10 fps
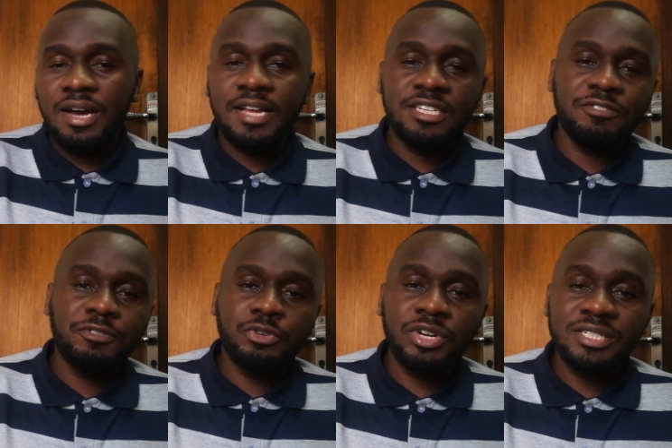and
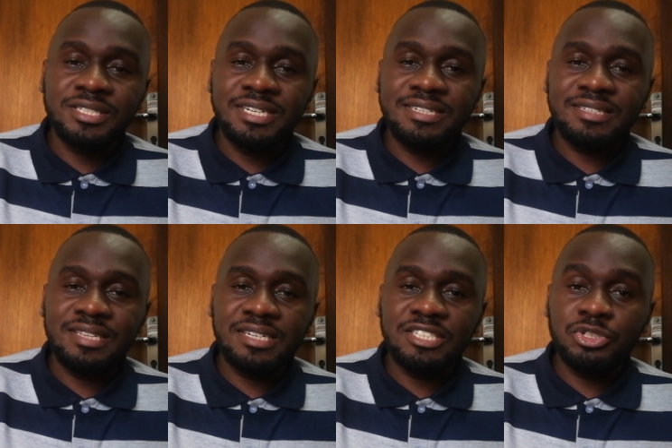if you translate
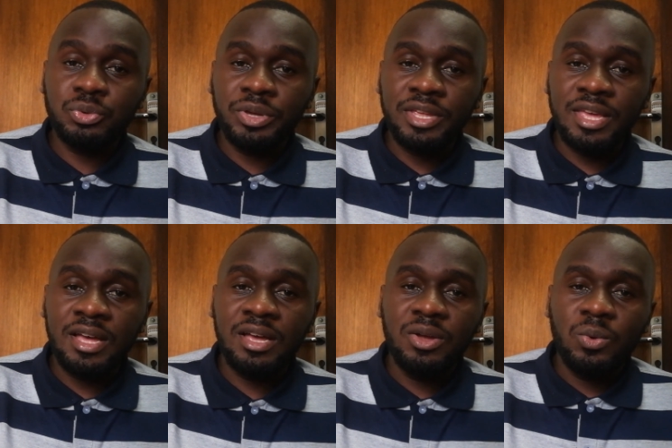that into a year